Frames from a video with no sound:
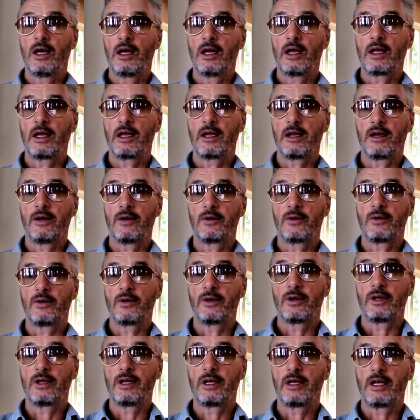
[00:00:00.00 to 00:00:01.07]
You know,
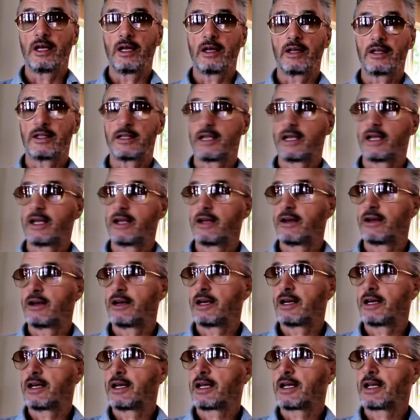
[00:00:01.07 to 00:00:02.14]
you got to say
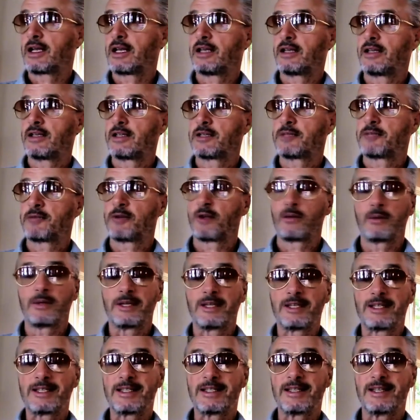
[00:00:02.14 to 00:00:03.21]
Clinton's probably the
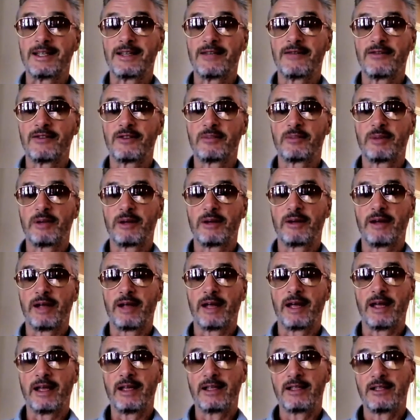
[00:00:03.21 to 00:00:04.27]
safest pair of
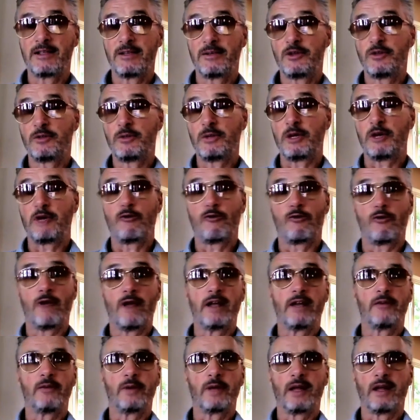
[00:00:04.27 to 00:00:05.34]
hands. It would just be great
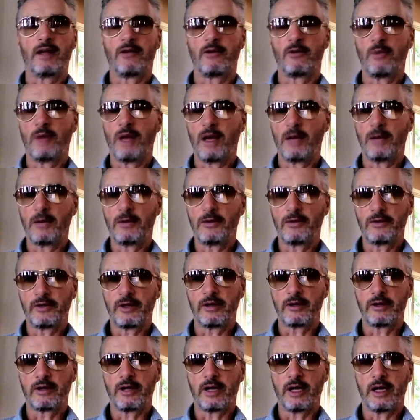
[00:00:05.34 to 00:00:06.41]
if we could have Obama for
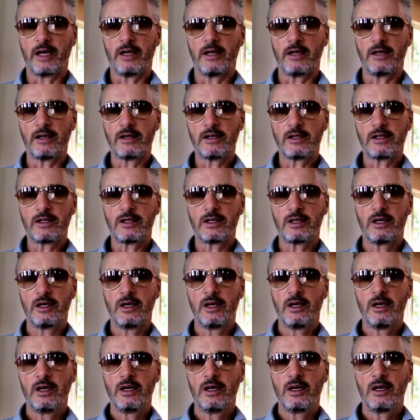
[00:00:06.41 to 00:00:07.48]
another 8 years,
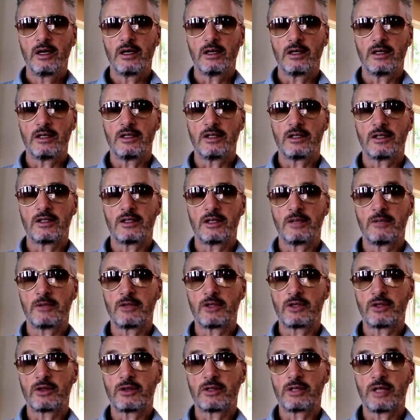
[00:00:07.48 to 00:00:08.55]
because he just seems
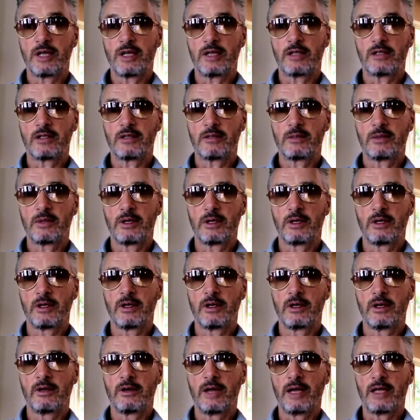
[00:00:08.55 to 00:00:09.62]
so sensible, and
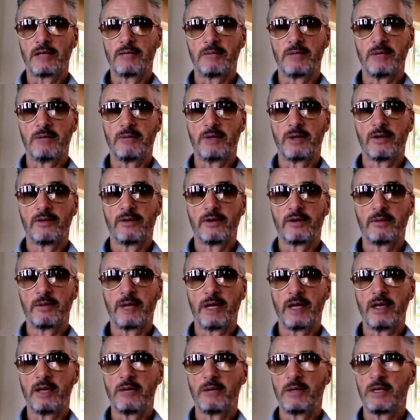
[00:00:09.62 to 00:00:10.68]
you know, he hasn't been perfect
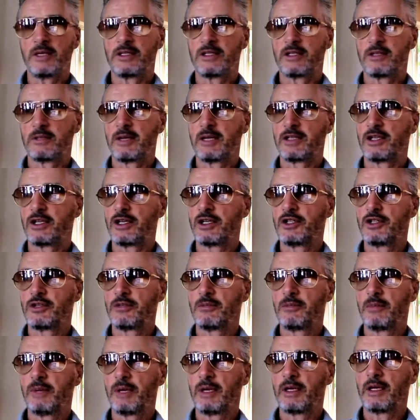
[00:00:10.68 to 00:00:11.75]
by any means of
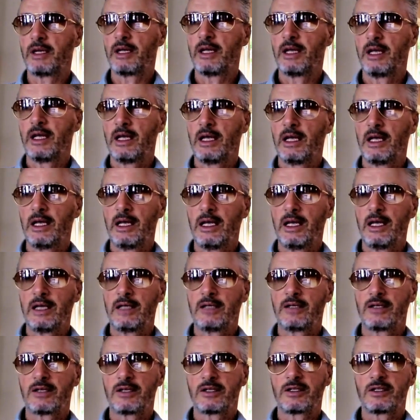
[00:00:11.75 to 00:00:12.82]
imagination, but he
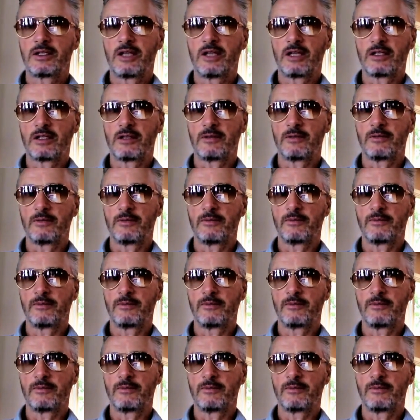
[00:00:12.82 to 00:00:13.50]
just doesn't